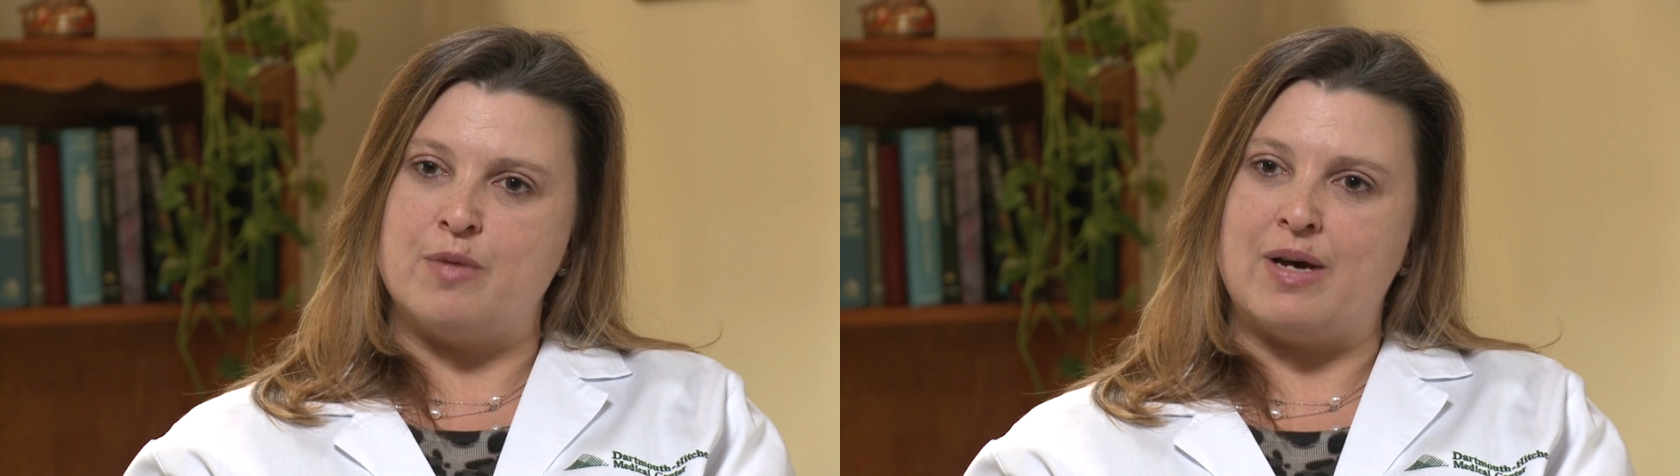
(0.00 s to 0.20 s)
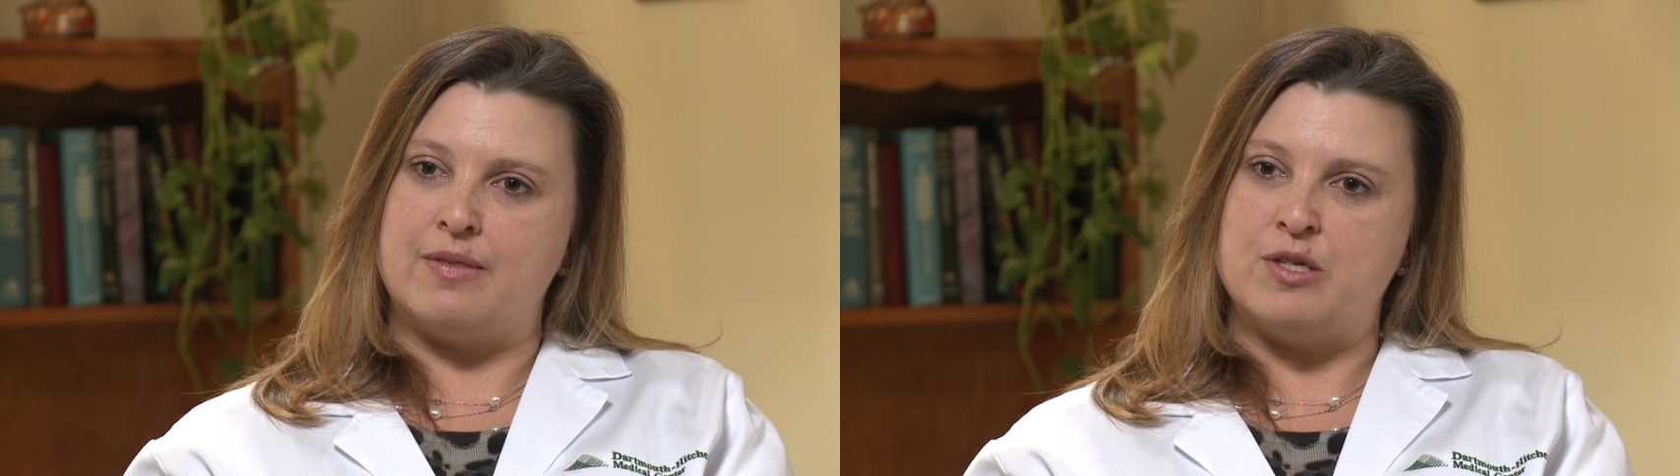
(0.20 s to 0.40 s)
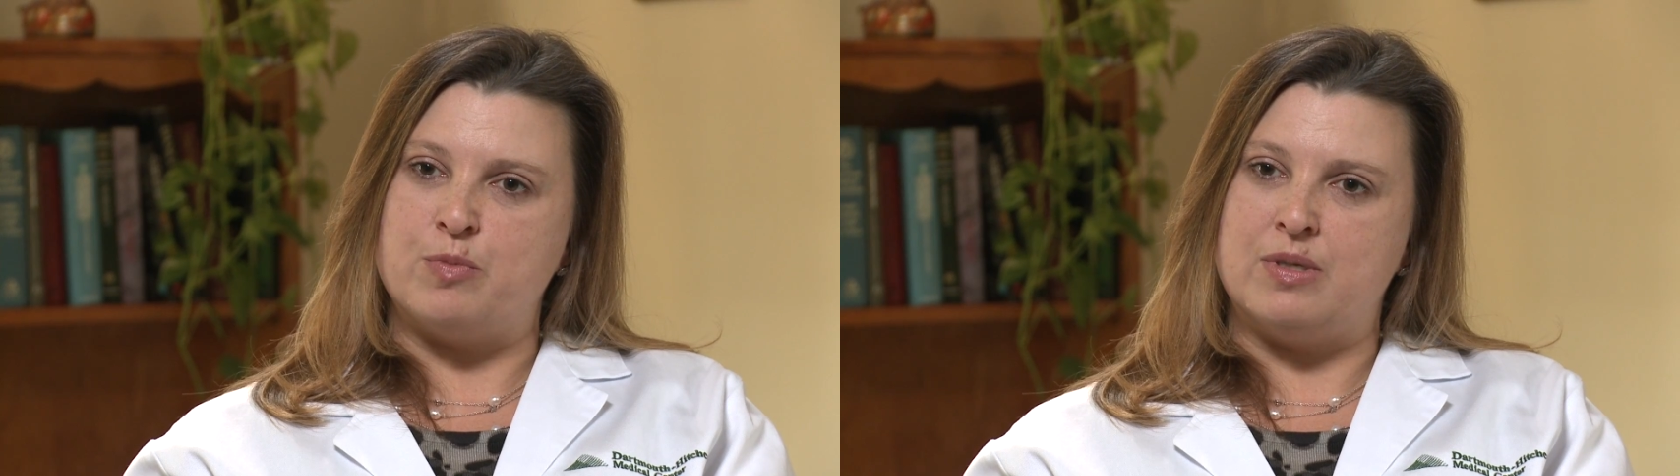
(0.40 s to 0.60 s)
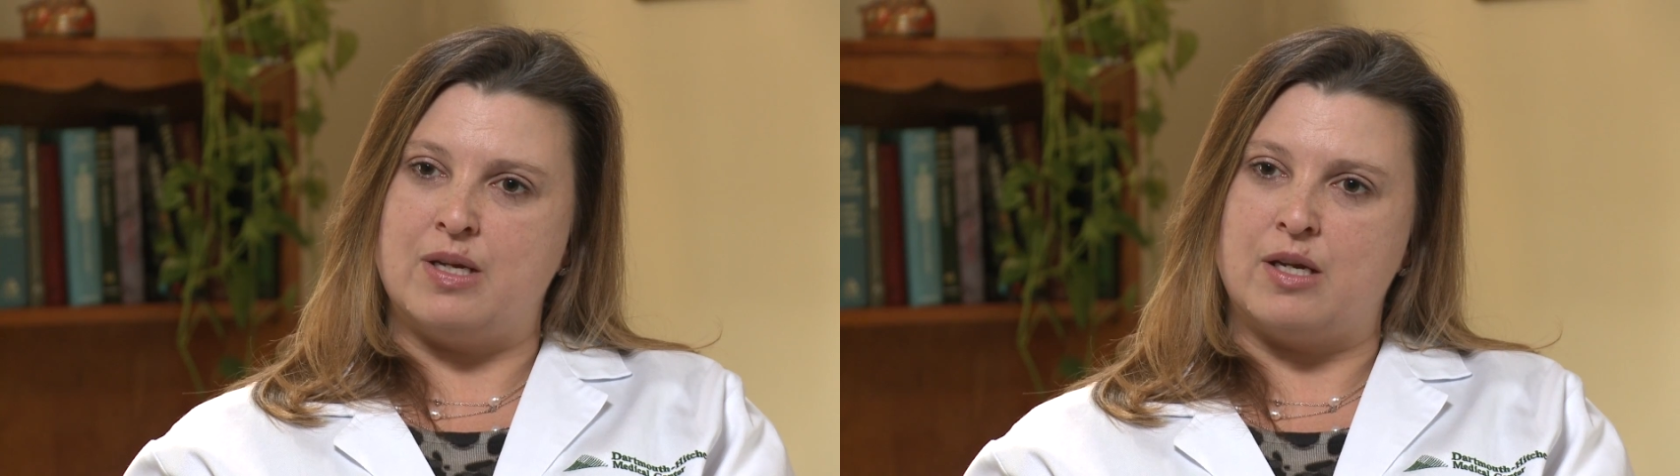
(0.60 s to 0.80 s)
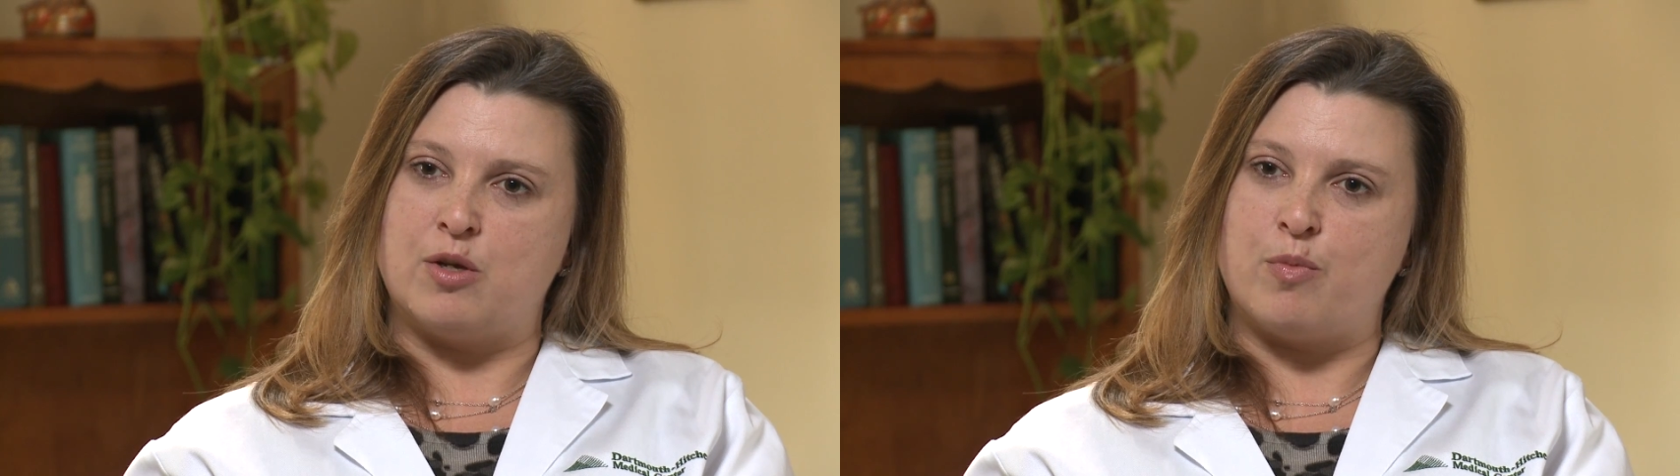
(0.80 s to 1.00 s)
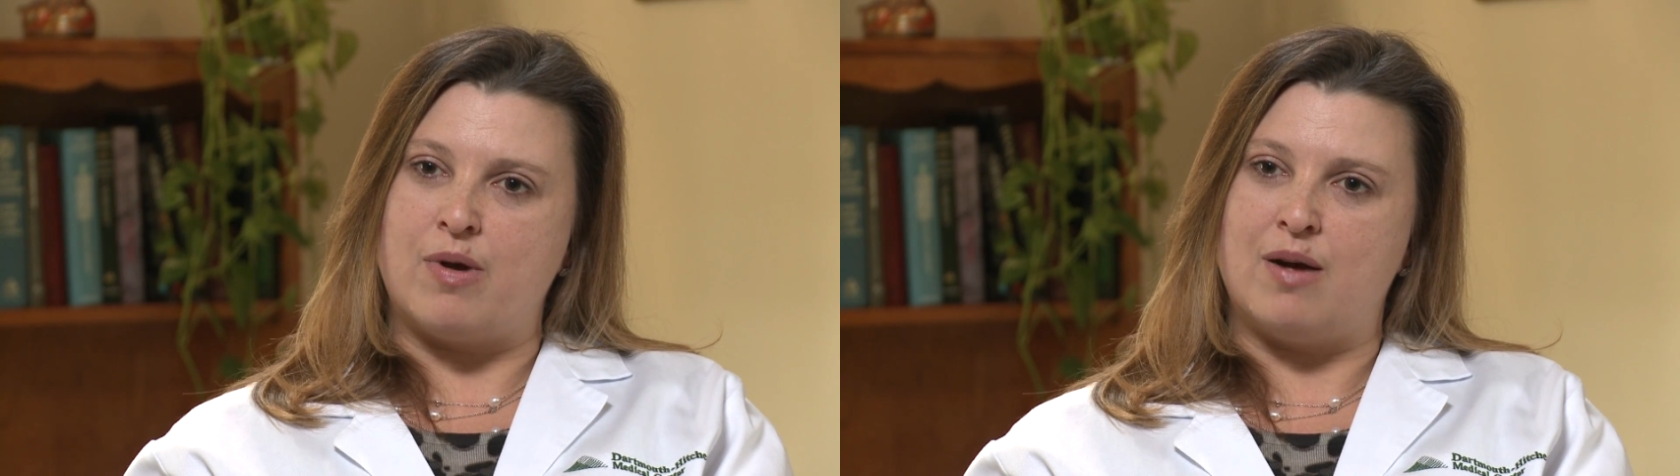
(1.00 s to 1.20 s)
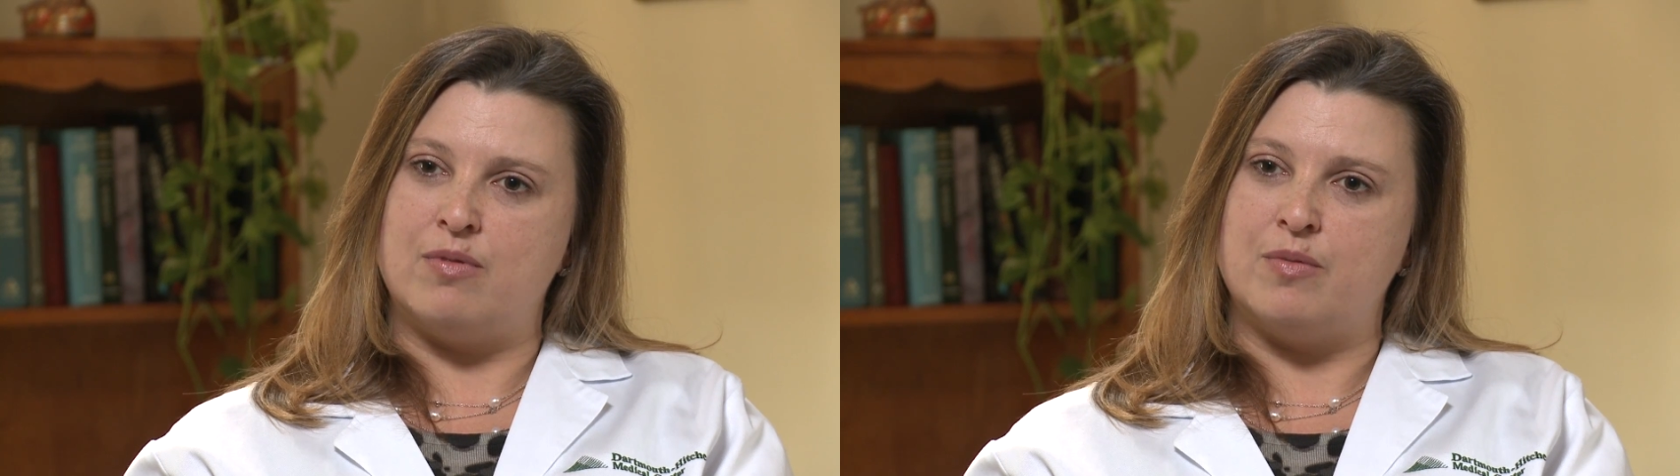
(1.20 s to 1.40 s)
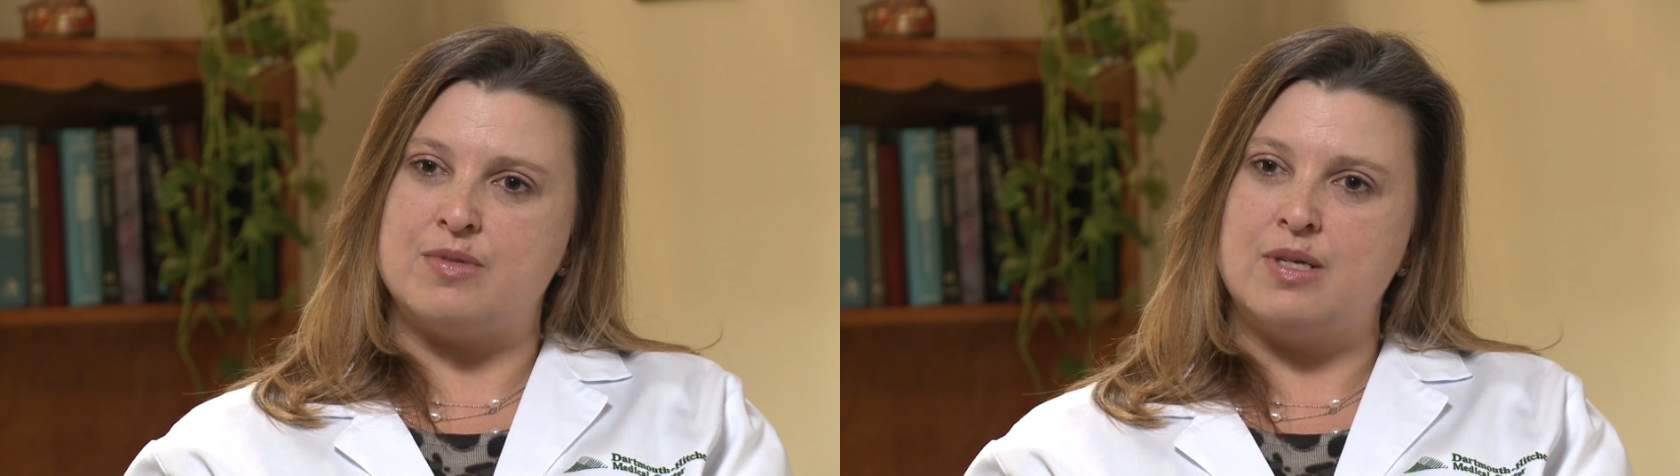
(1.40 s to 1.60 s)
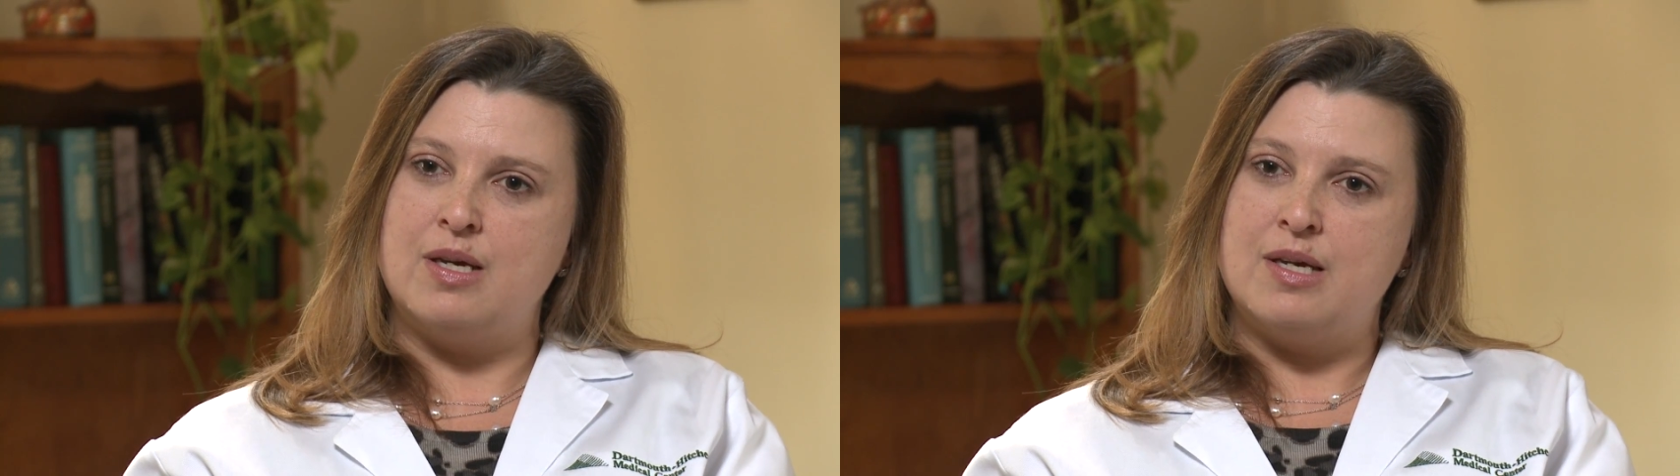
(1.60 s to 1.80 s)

about these particular problems,